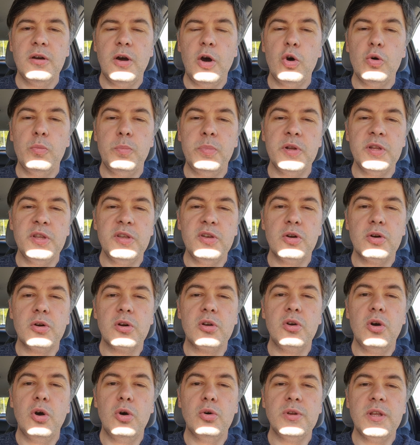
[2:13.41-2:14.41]
open your
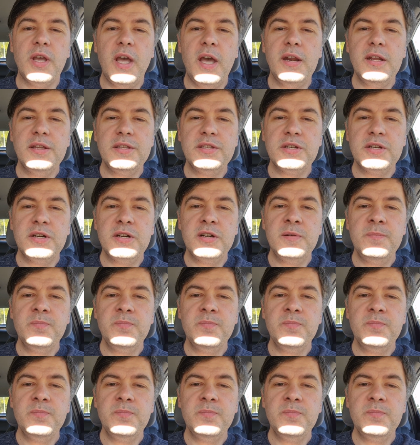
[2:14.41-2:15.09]
code editor,